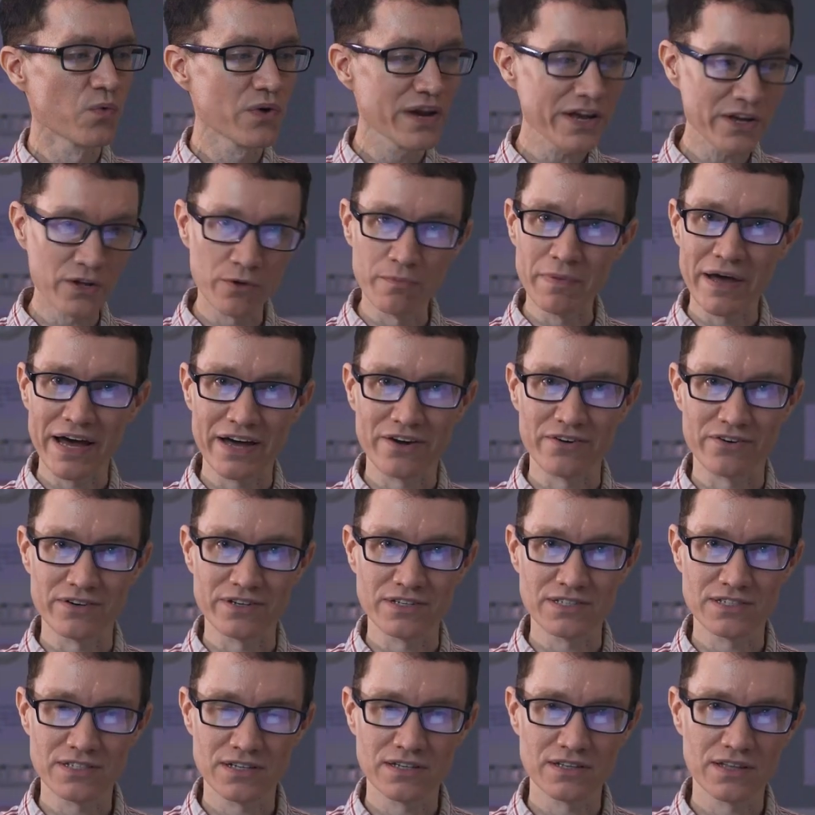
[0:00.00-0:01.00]
real
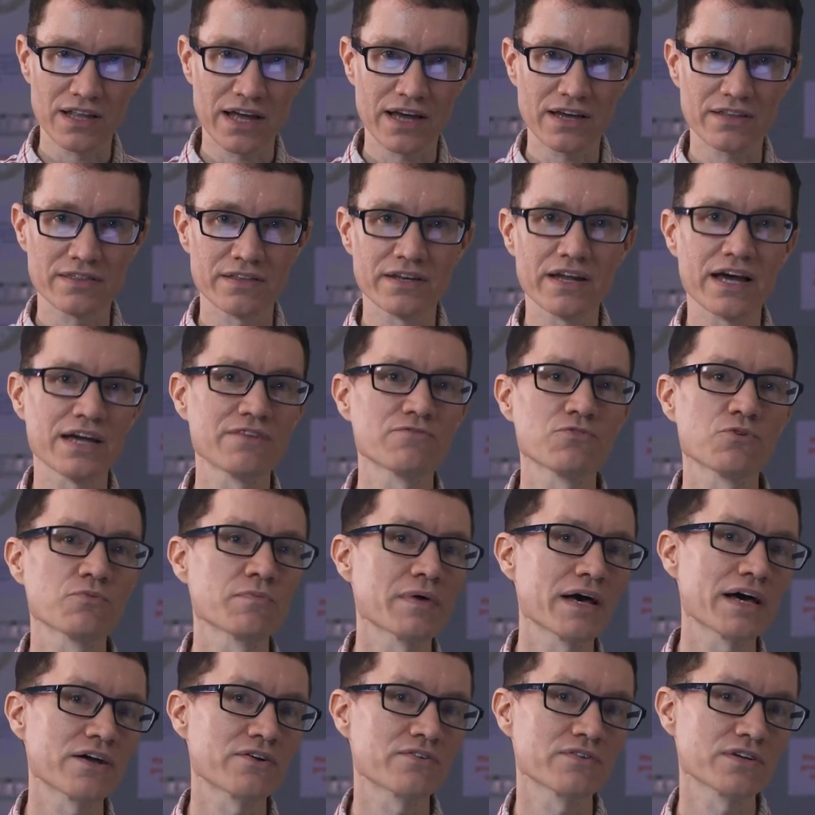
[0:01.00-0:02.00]
batteries, like the 9 volt
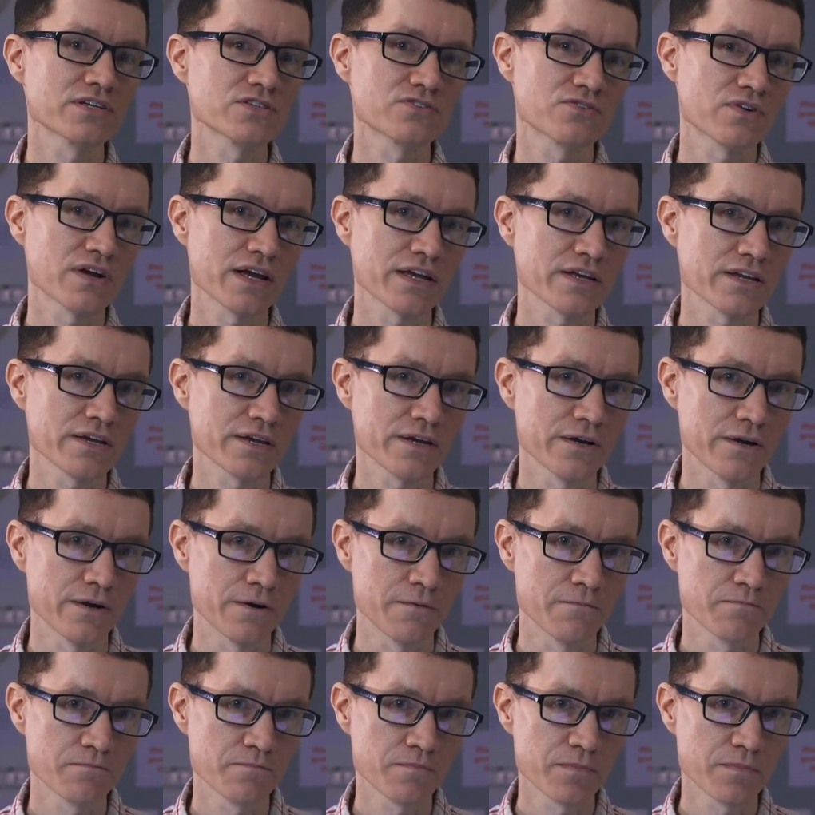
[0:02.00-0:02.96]
batteries right here.